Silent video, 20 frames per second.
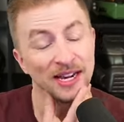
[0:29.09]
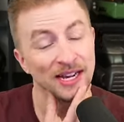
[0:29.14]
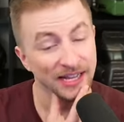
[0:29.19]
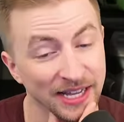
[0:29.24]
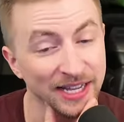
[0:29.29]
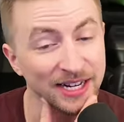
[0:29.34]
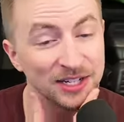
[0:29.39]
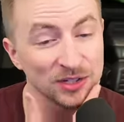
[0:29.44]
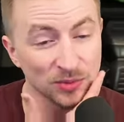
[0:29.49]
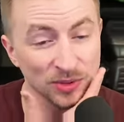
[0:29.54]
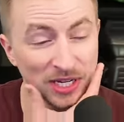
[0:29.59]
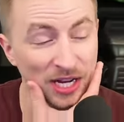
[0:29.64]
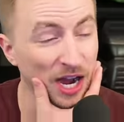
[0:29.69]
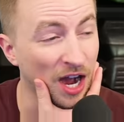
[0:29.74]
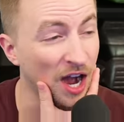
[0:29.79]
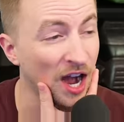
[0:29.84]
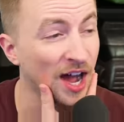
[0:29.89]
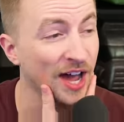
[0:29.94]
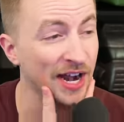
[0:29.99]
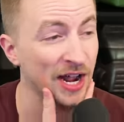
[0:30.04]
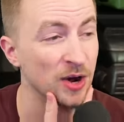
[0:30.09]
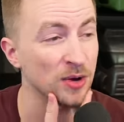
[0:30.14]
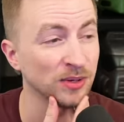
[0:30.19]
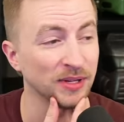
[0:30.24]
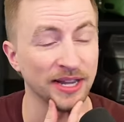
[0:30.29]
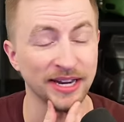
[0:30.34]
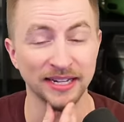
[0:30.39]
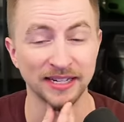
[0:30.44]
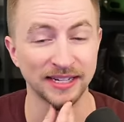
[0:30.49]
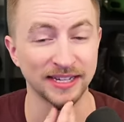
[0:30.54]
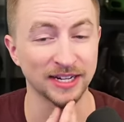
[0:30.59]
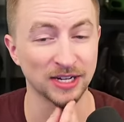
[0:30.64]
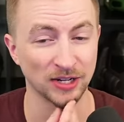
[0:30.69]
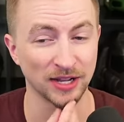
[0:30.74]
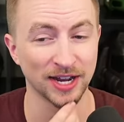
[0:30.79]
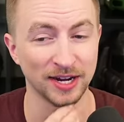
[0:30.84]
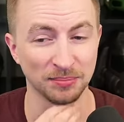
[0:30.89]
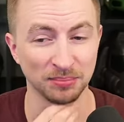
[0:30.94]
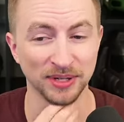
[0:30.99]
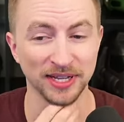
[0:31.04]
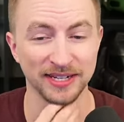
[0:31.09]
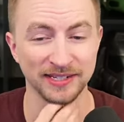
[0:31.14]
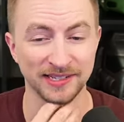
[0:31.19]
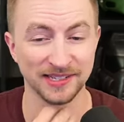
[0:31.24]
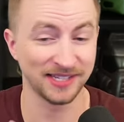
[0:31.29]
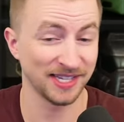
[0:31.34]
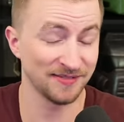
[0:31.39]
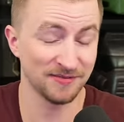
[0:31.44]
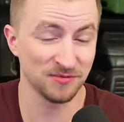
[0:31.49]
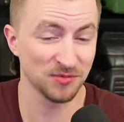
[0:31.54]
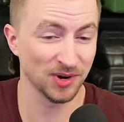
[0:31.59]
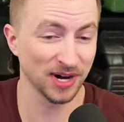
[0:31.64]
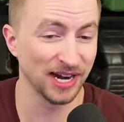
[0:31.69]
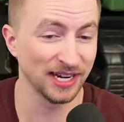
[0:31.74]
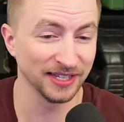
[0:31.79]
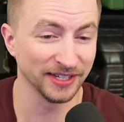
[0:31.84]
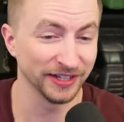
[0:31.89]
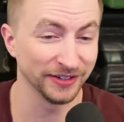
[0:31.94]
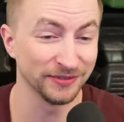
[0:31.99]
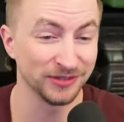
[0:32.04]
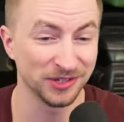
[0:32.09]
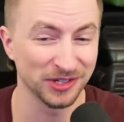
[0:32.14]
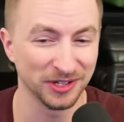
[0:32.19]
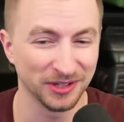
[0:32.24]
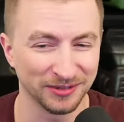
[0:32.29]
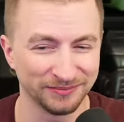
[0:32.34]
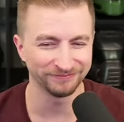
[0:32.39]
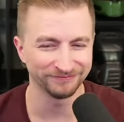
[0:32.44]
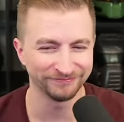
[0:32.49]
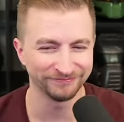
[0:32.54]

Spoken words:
It is really hot out lately in a lot of places, even where I live, so.